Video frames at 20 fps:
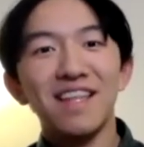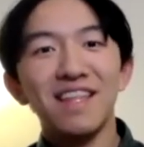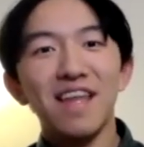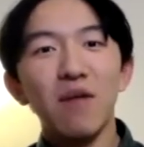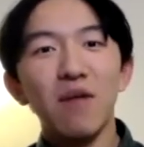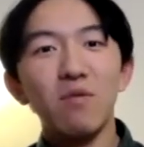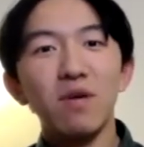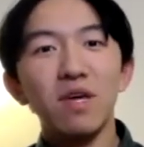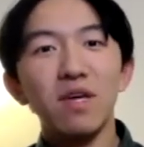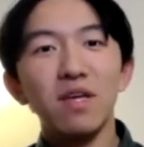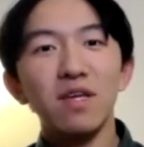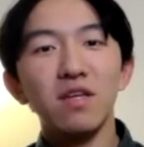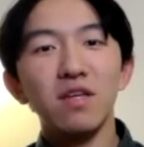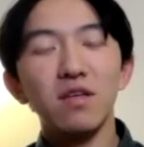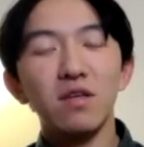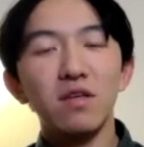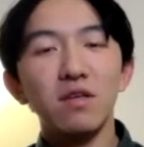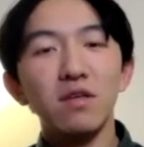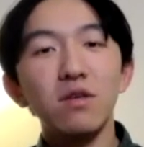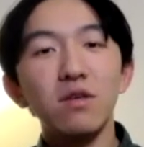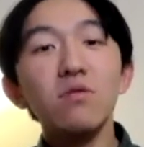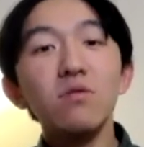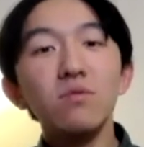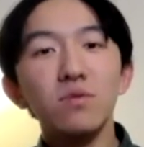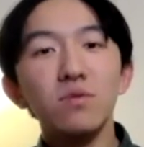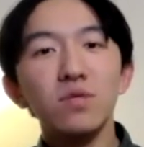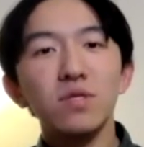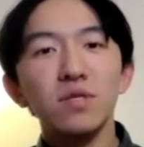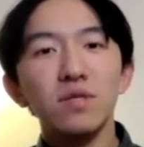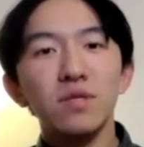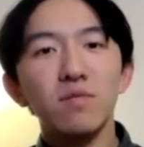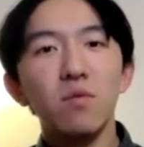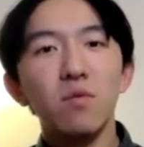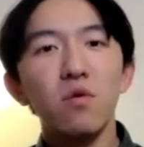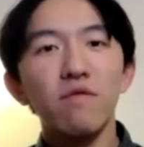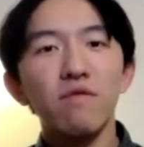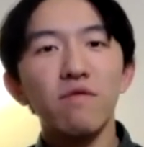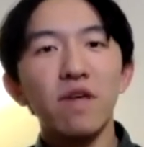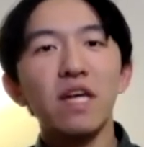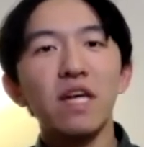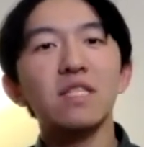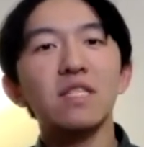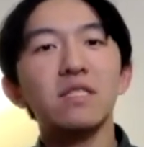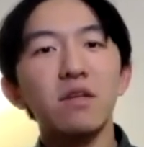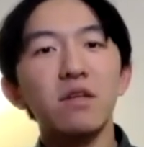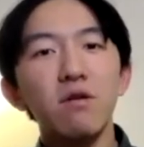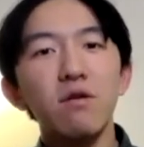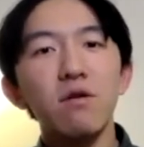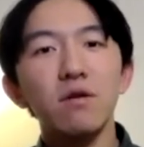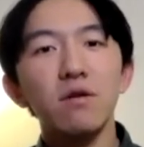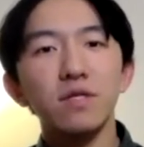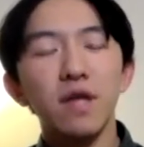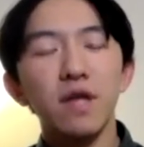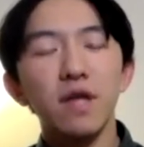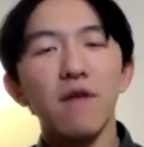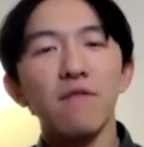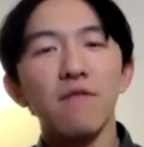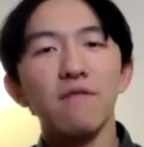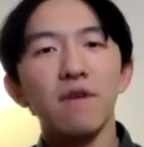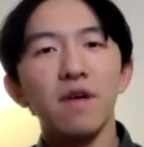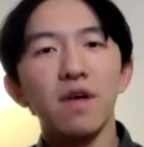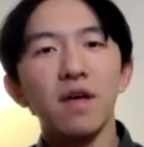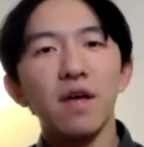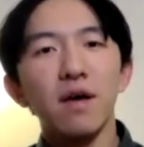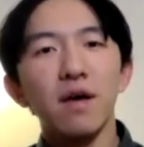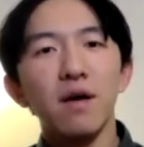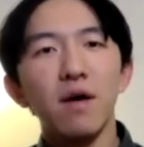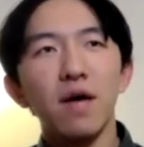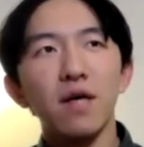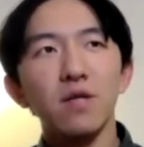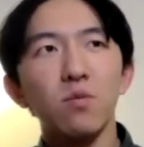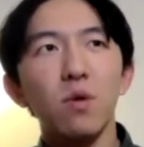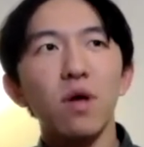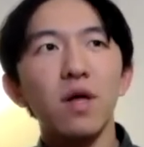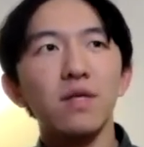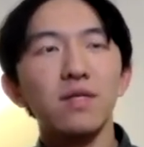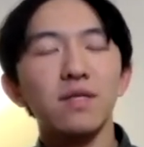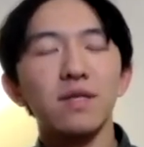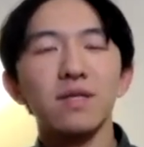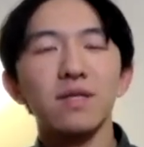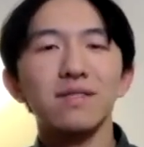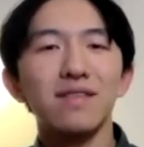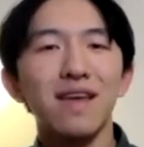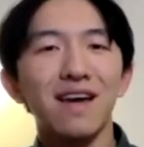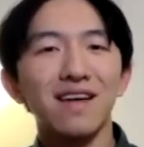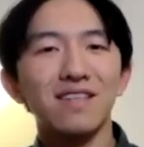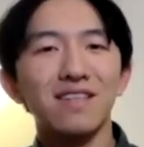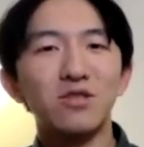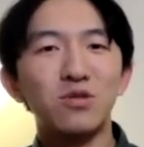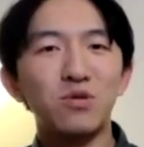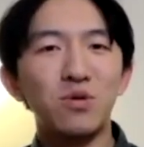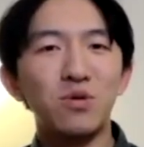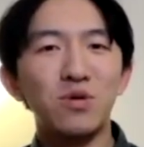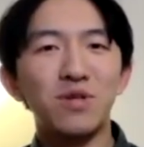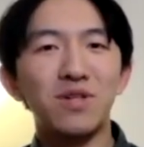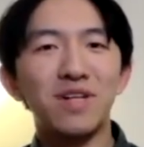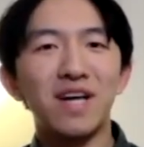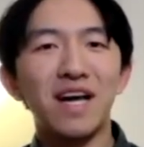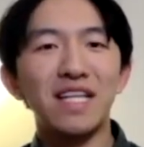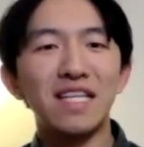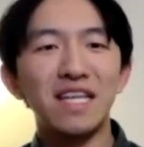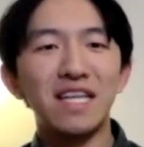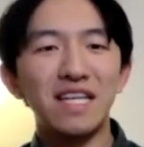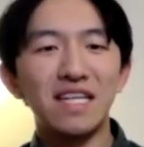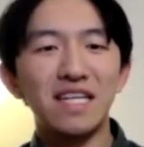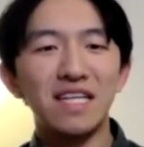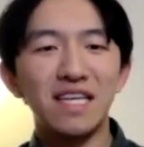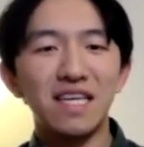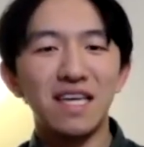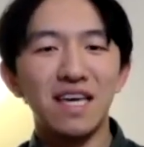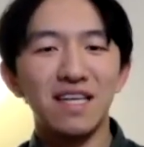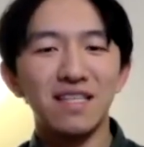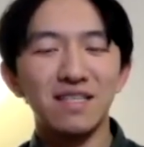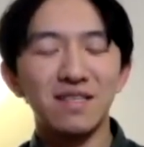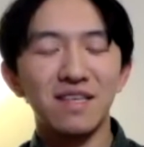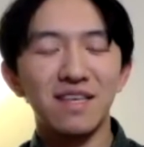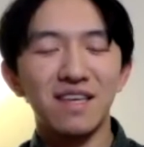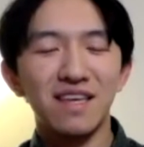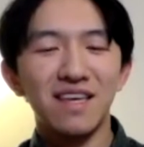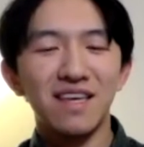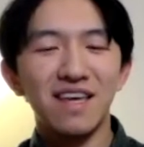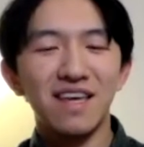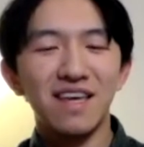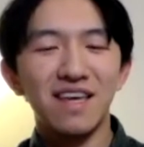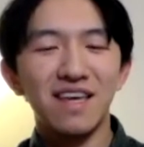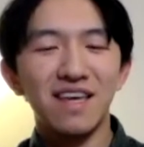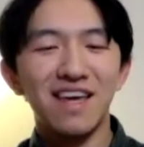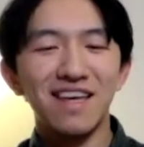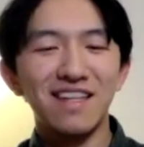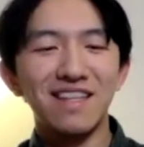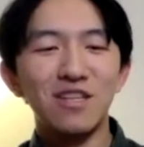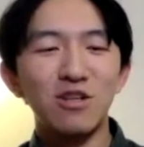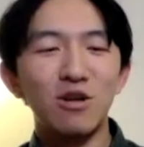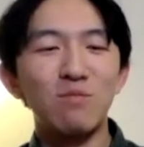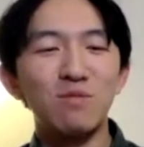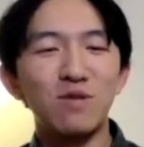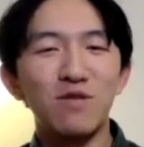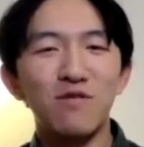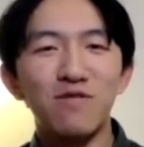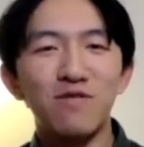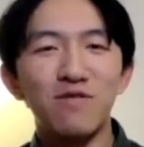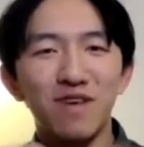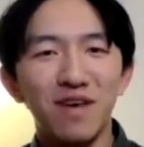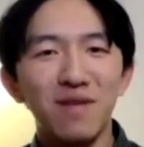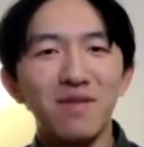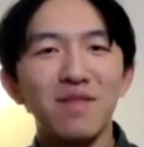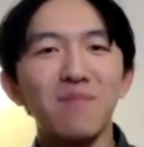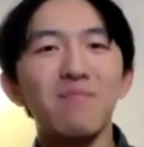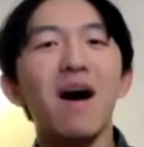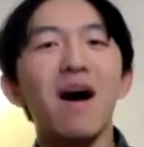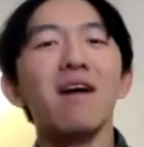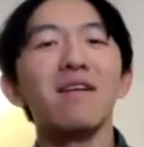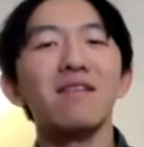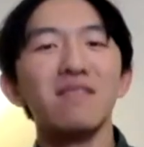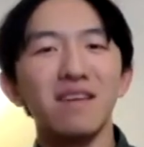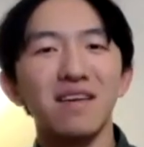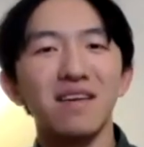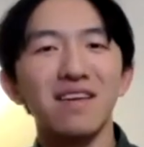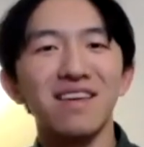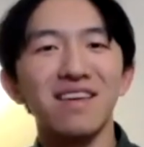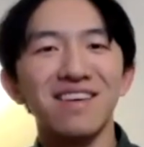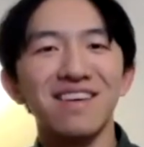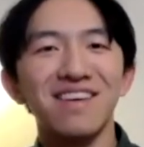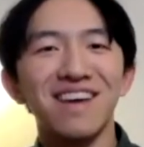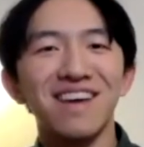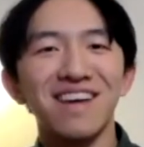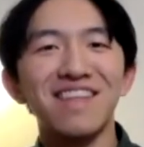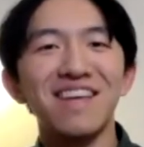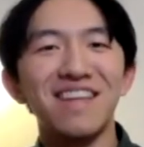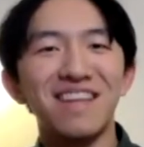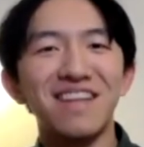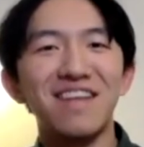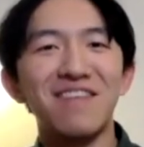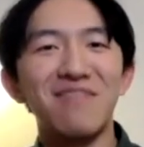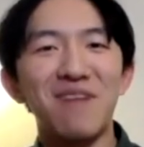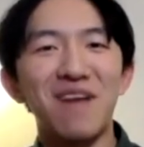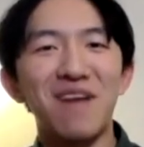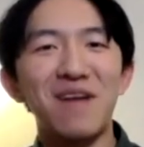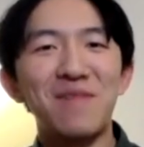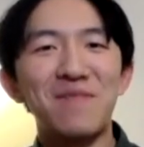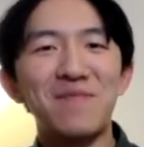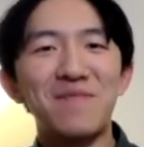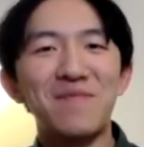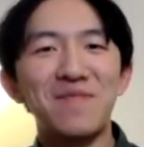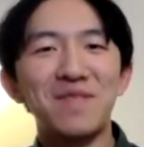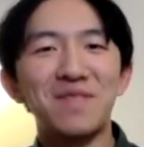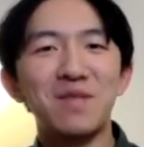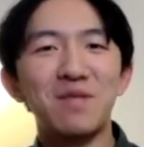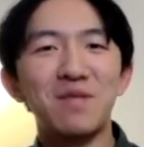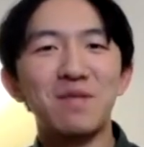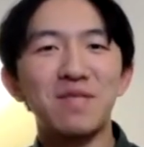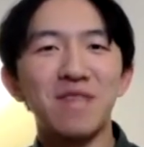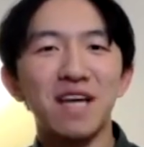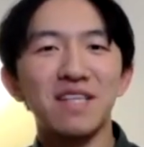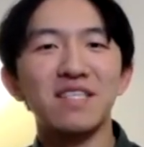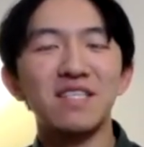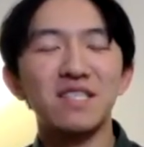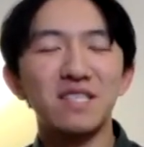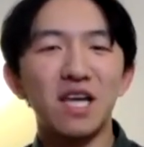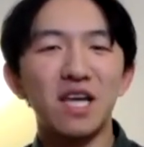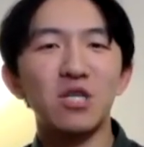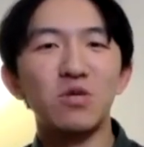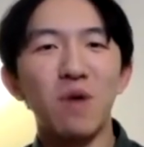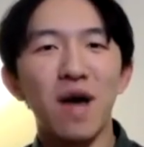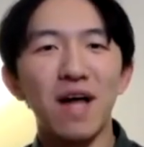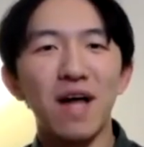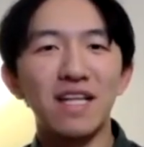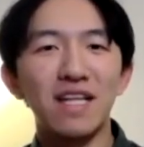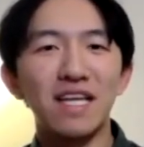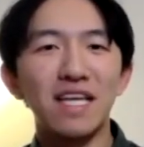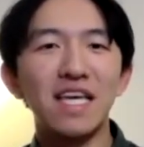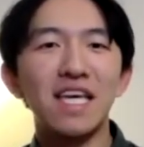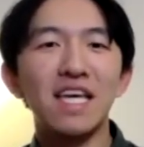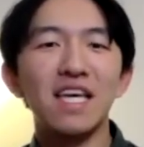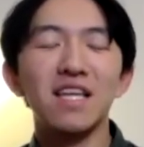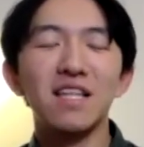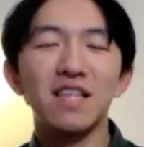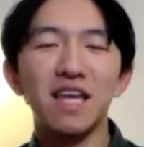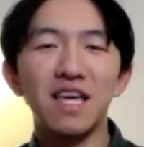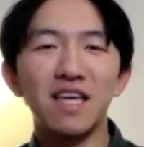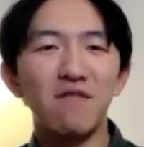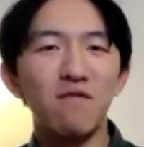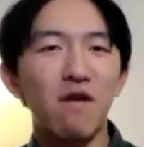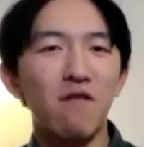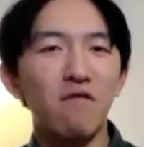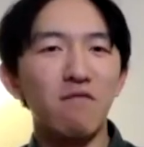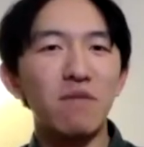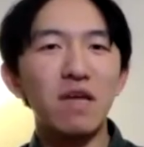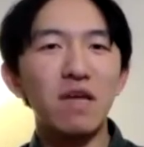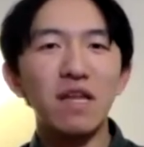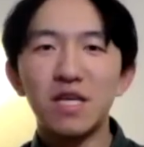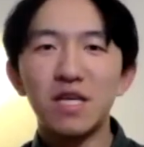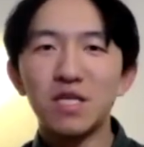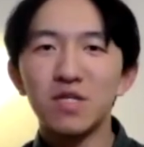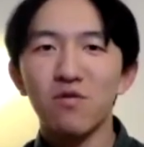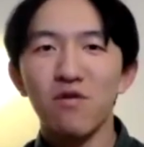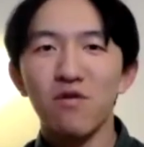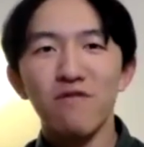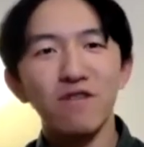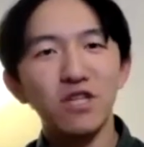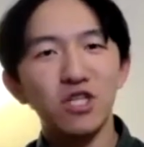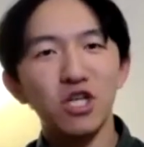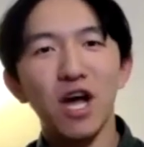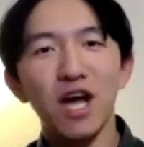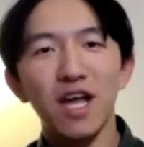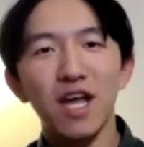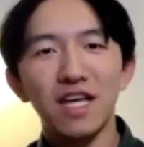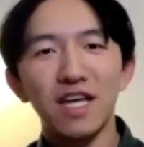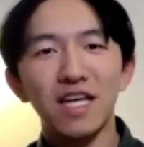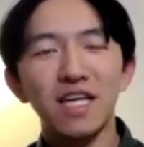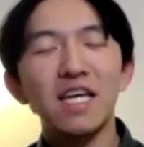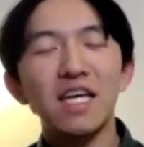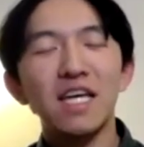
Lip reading: That we use more of the exterior stuff, as well as the sexual identity as in terms of the bodily identity, right? So sex and sexuality. Like if you have a penis or a vagina,